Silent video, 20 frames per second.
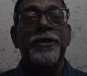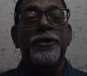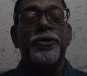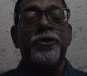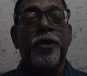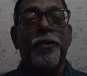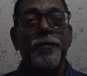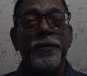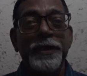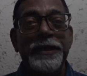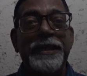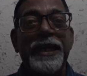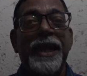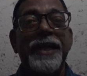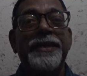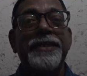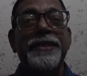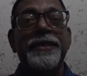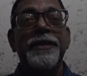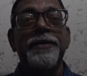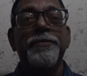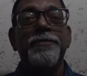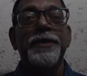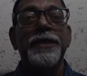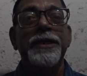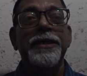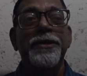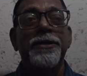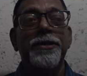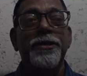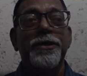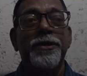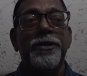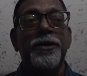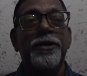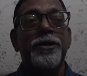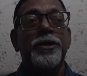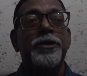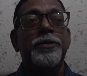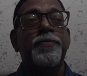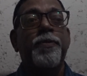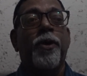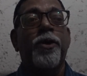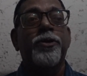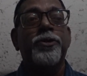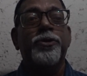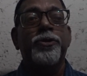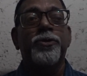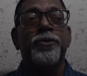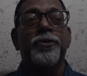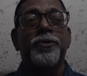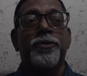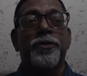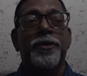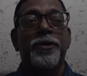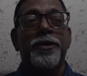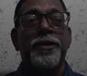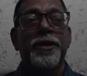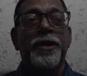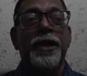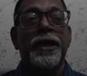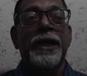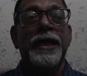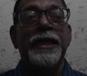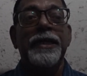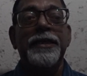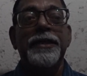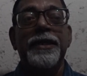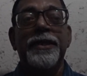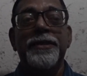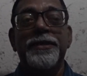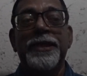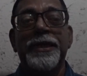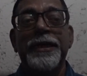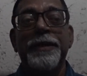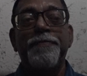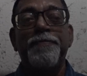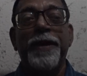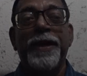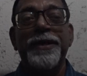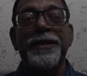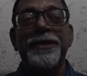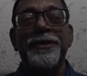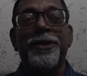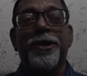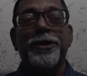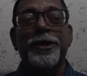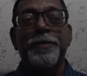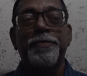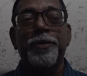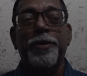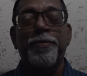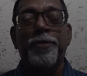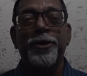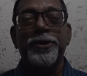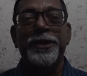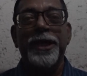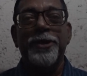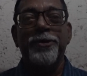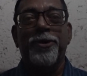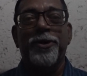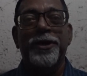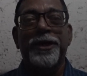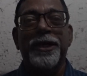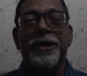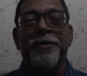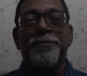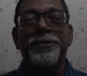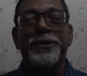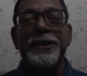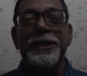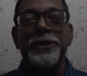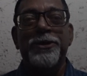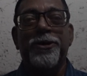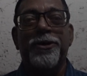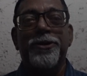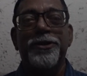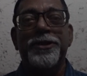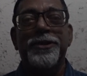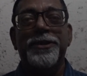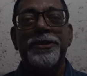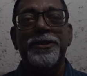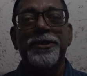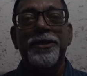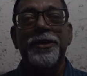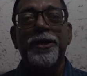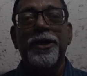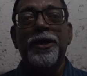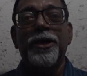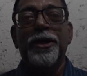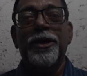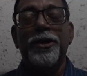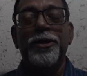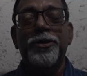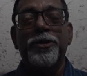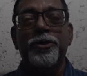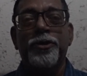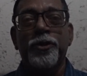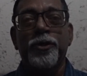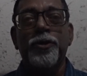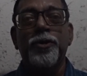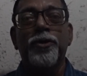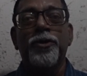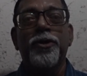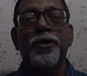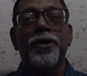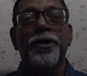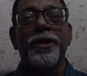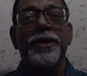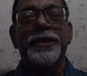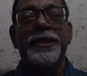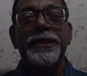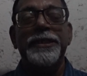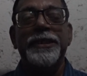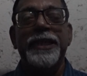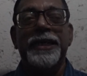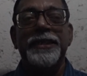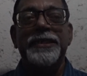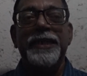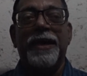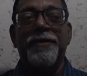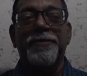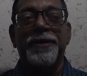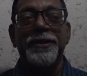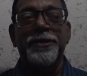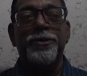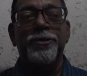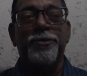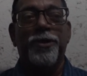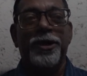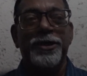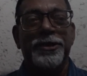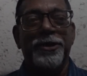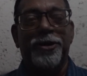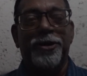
So with that, we spoke to Dilip and Dr. Pramod Salgaonkar of Genos through Krishna Sawant, who was